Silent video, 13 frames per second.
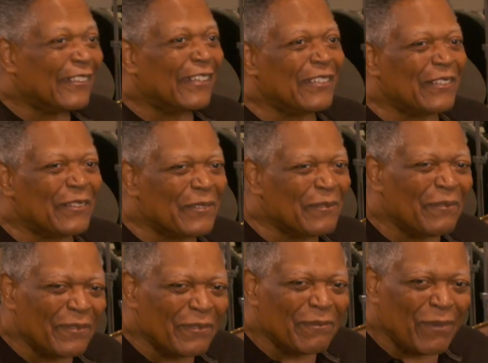You know,
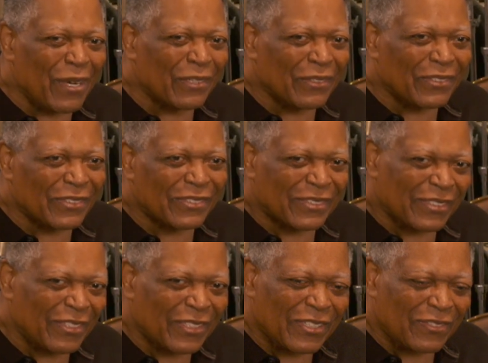Monk was, he
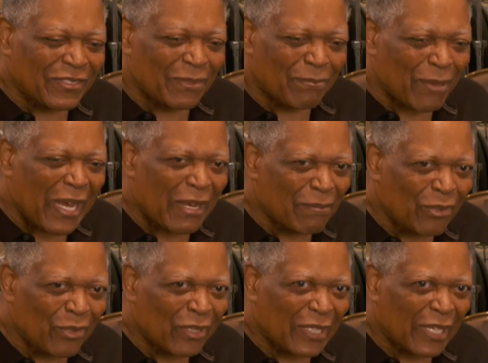was a bad
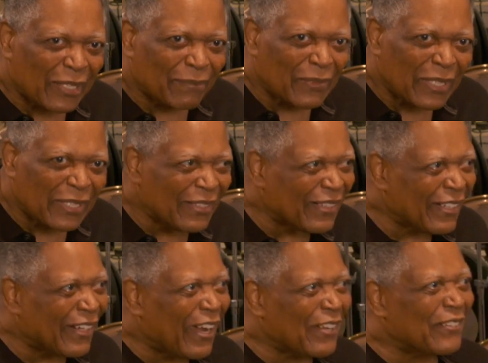boy like me,
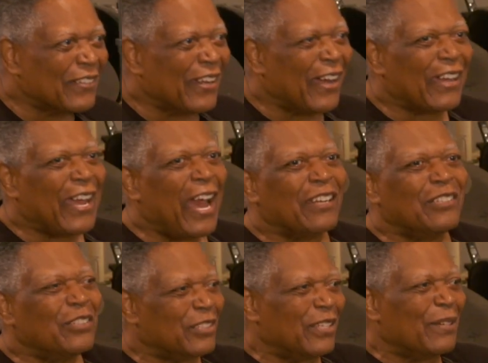and I
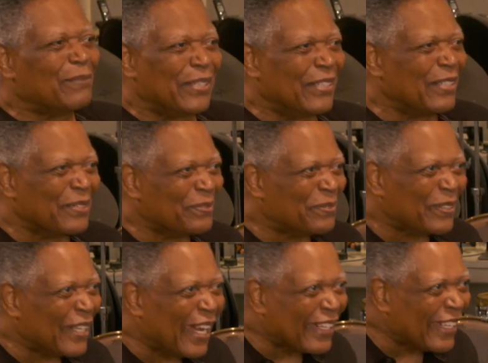looked up to him for
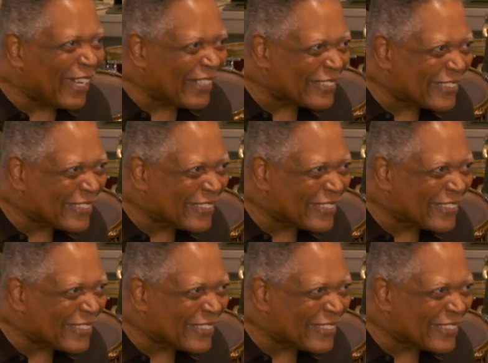that kind of